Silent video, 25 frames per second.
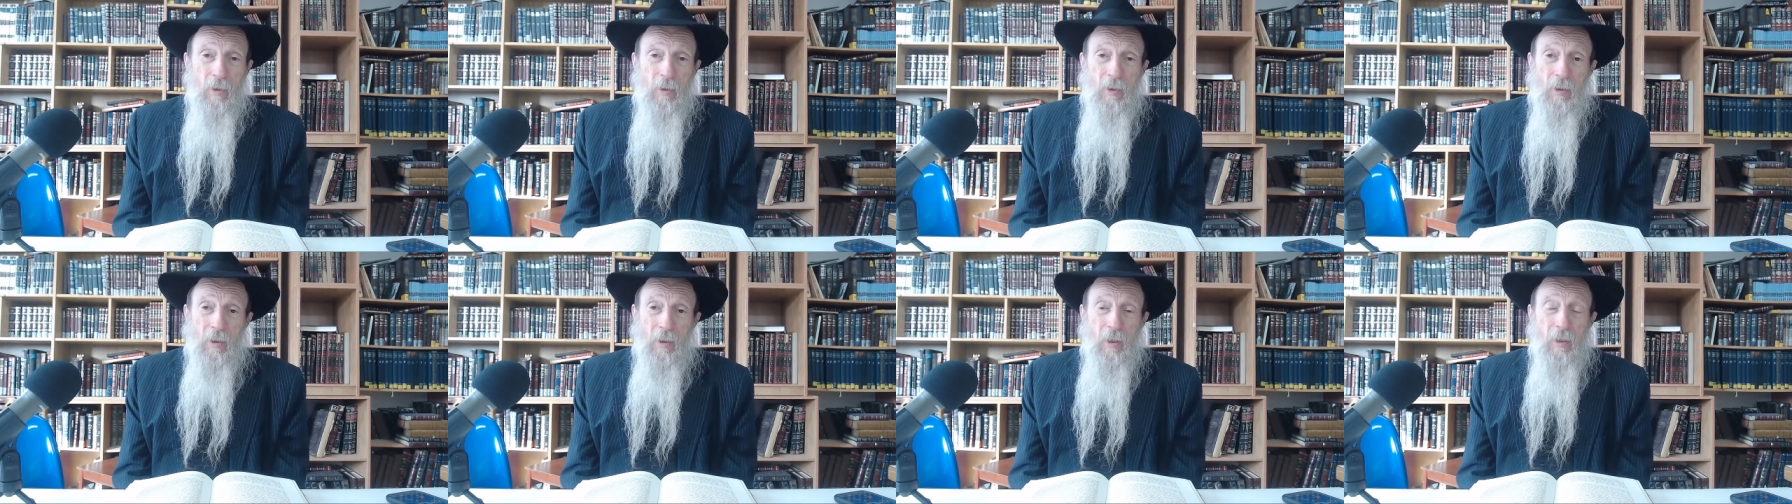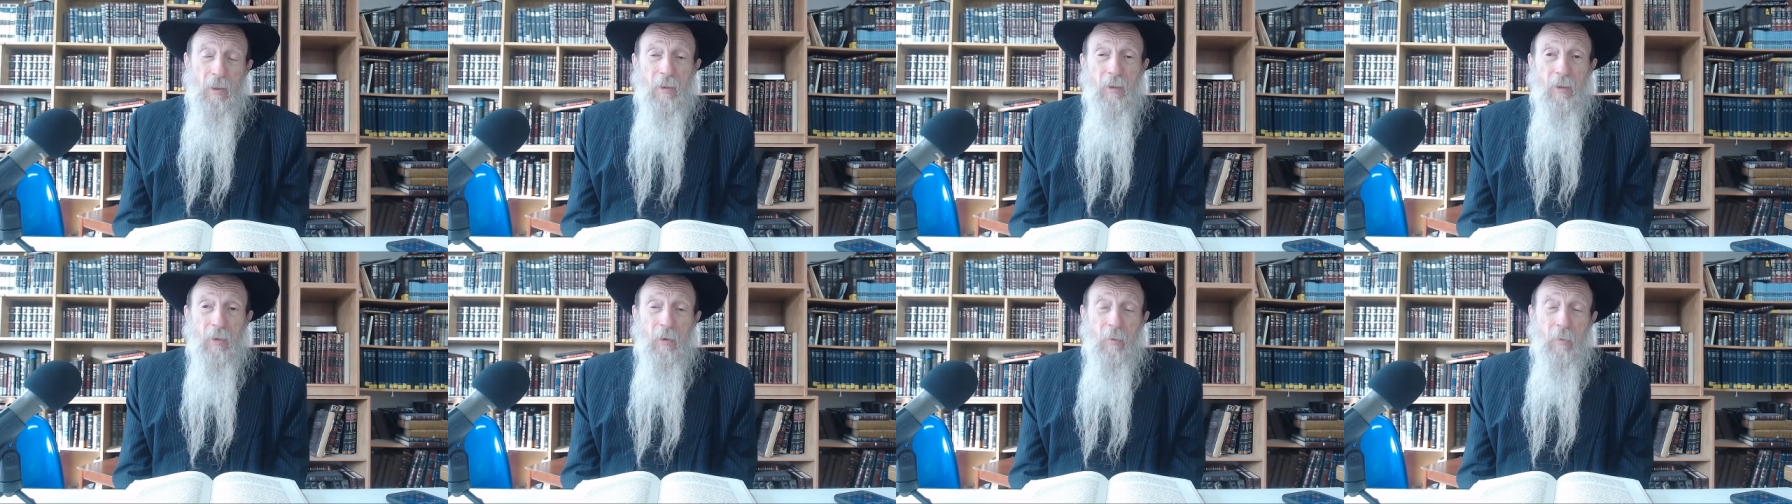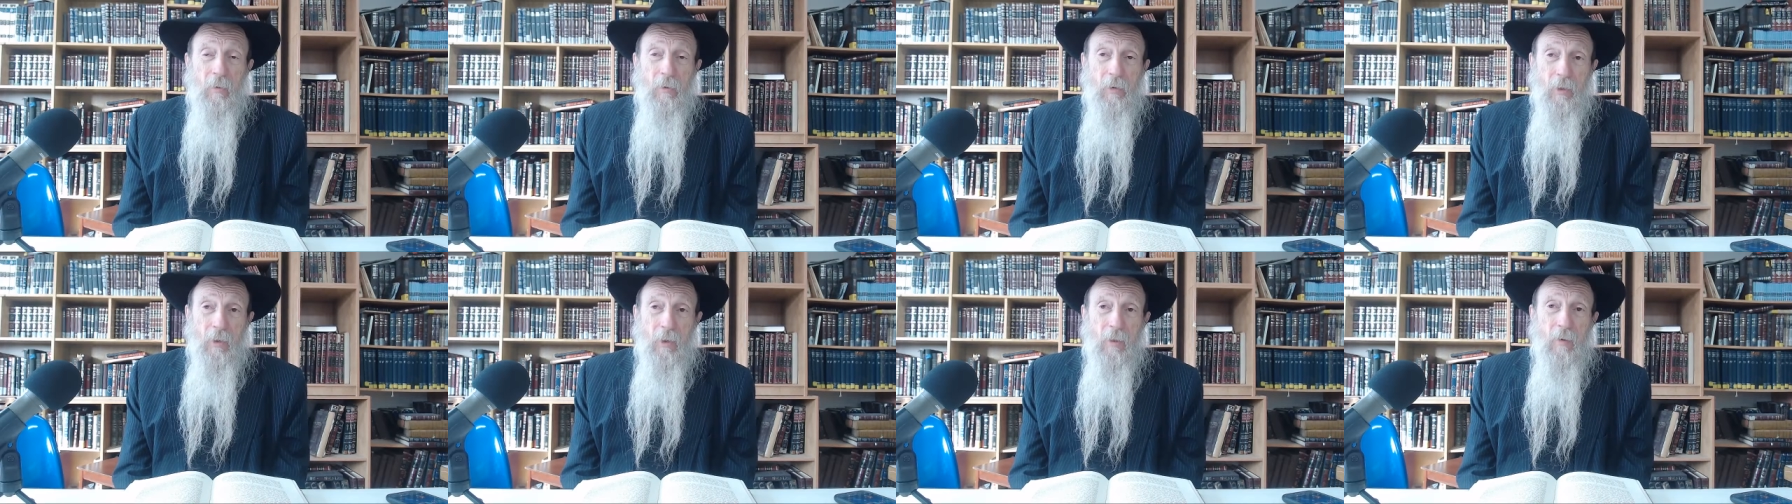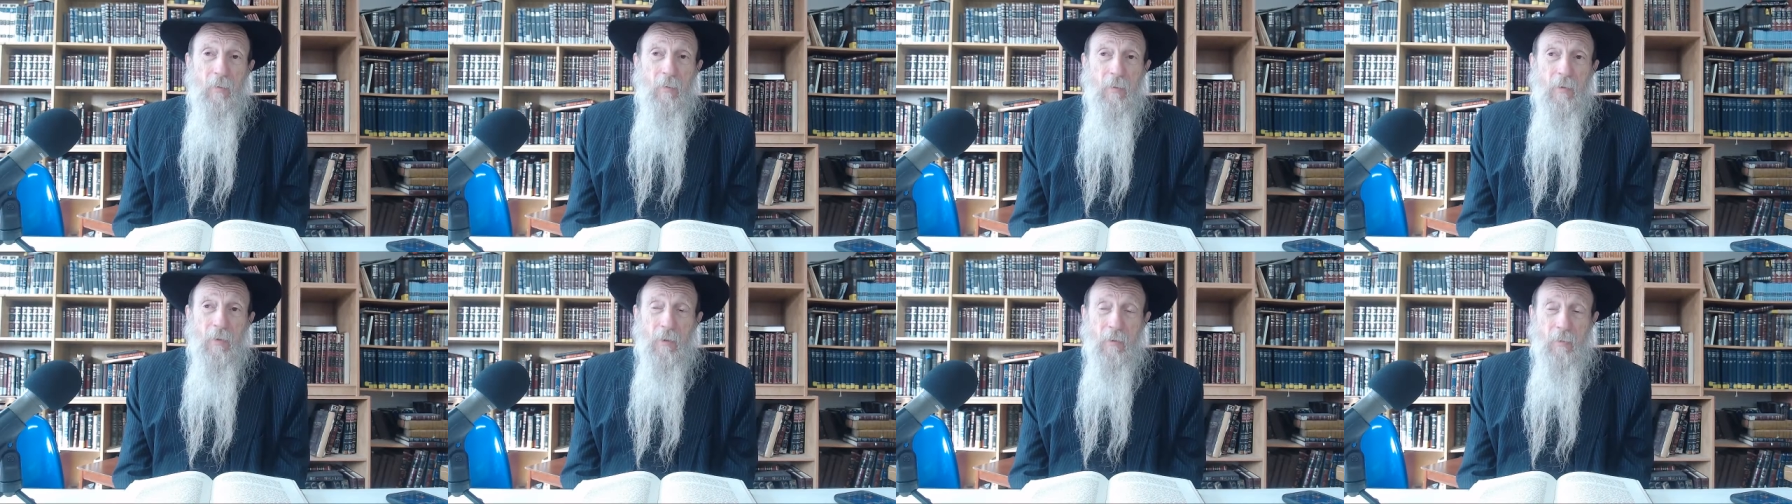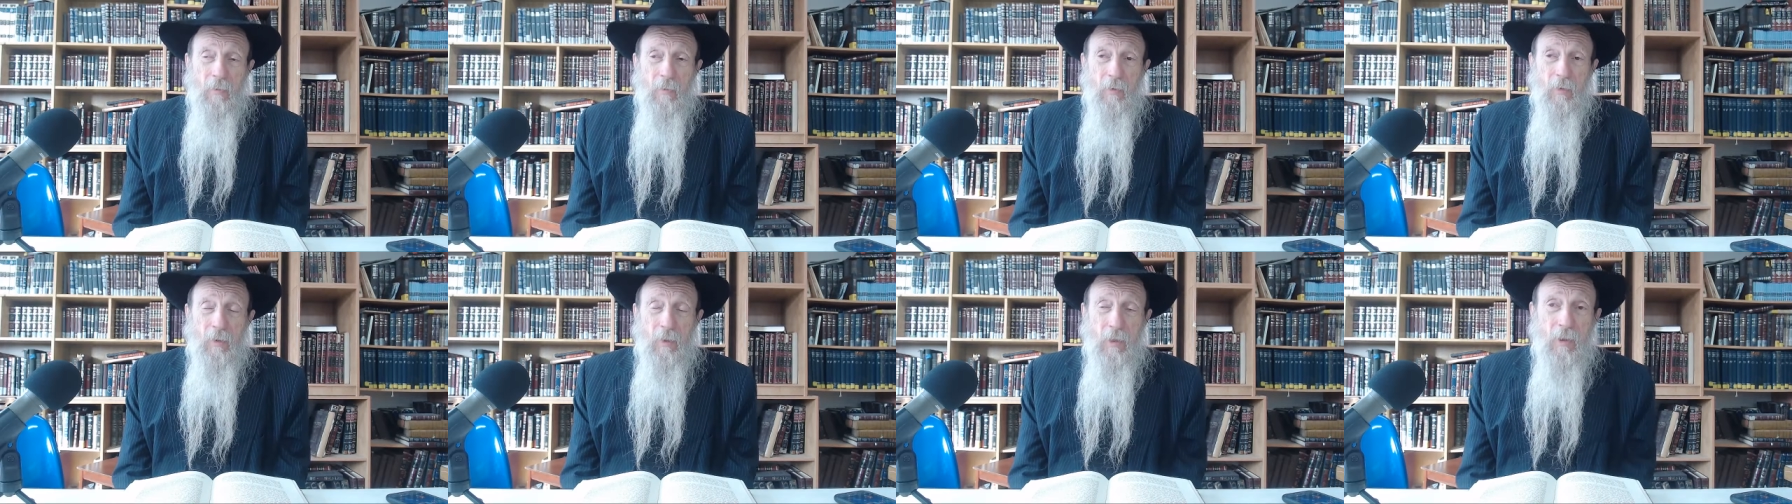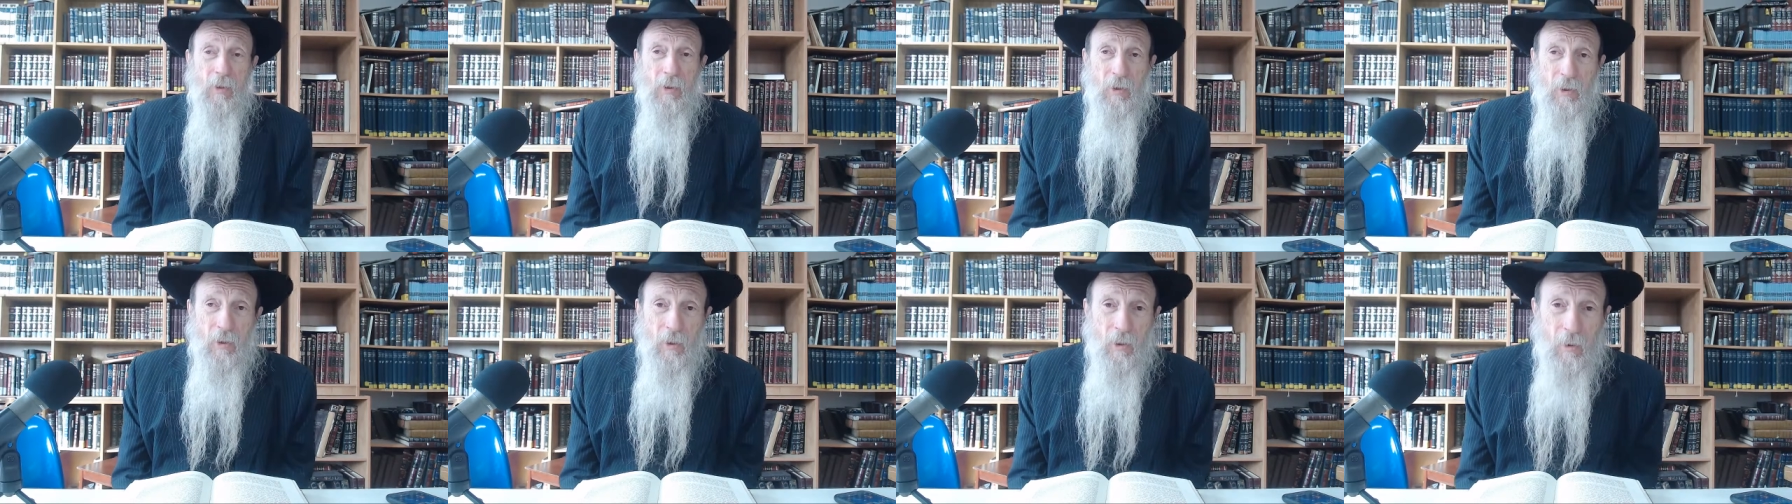It's not a terrible thing. It's a very
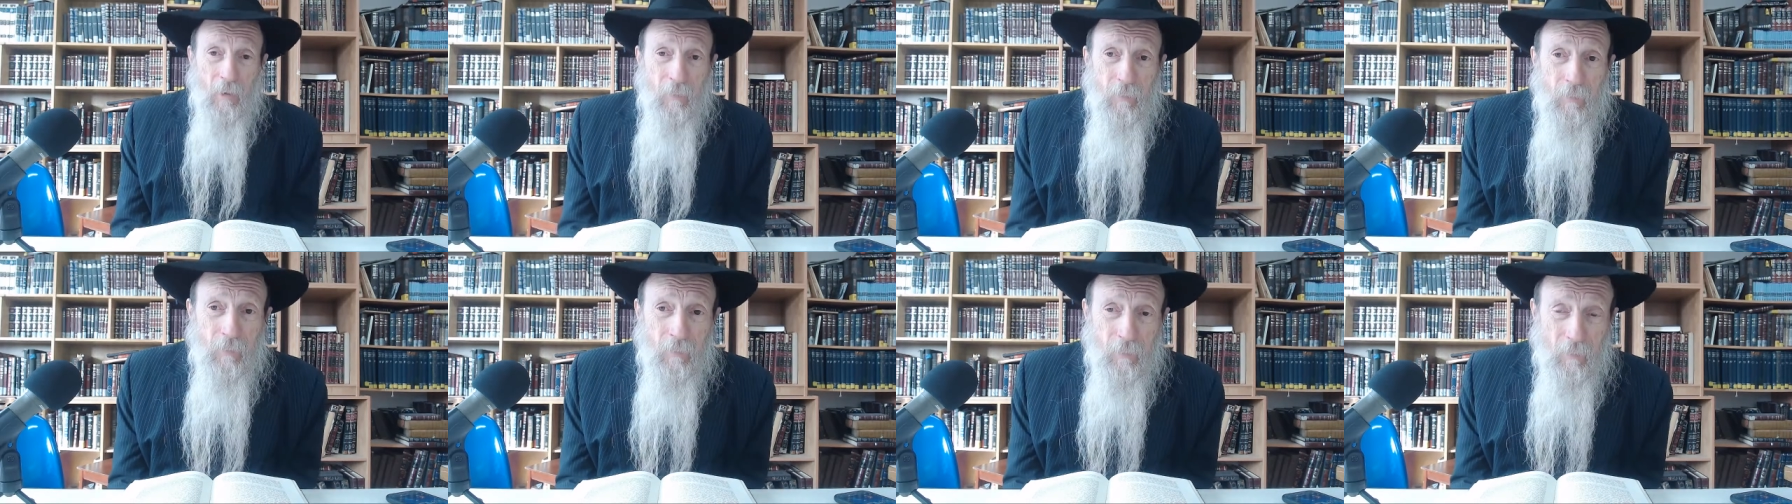nice thing.